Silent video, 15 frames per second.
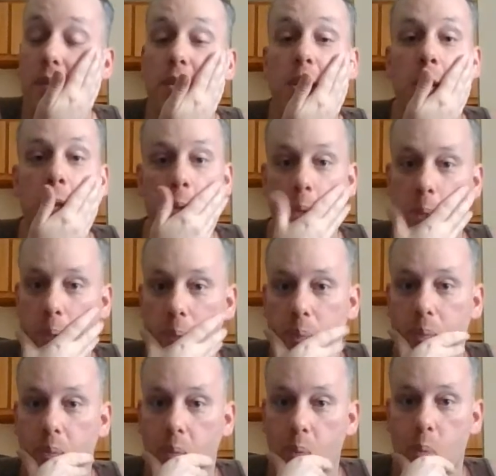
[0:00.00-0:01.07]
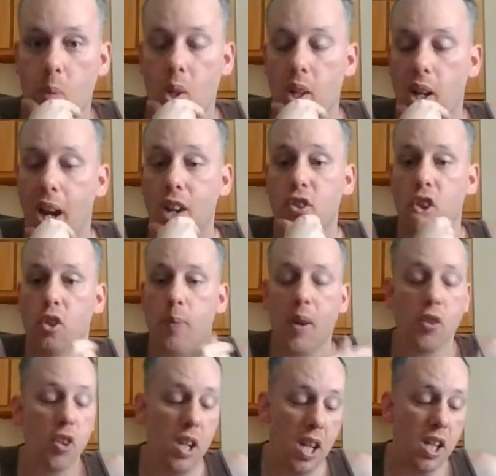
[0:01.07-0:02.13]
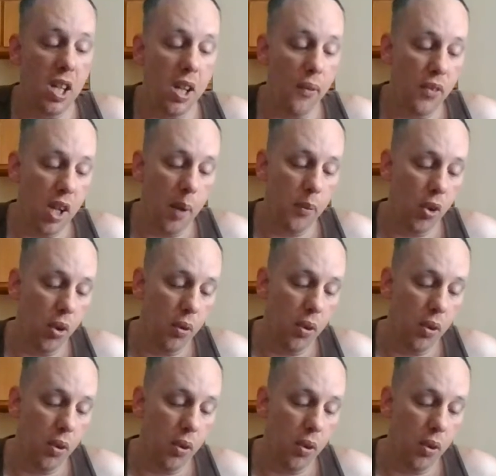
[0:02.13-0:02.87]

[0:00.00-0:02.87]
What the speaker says: episode, actually, especially the ending of the